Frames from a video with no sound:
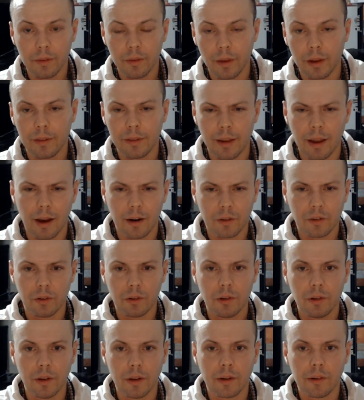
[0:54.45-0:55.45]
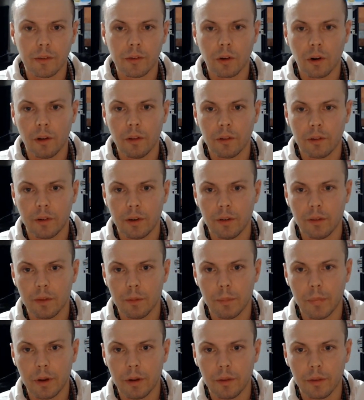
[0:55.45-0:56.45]
like the actual astrology of the
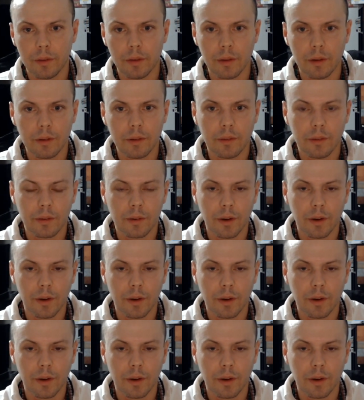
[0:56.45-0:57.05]
month. That's